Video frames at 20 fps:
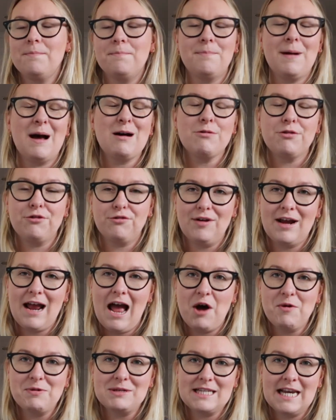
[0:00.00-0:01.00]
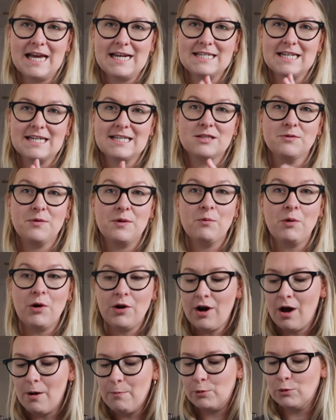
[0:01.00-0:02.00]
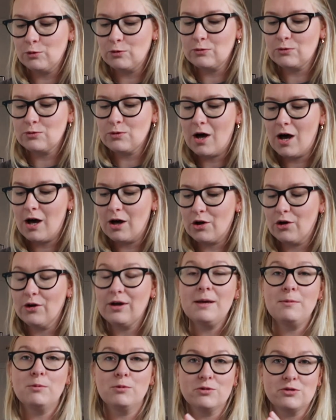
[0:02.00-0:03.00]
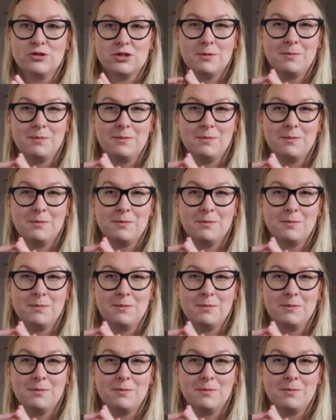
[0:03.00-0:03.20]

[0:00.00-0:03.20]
about 3 hours later. So we want our cookie balls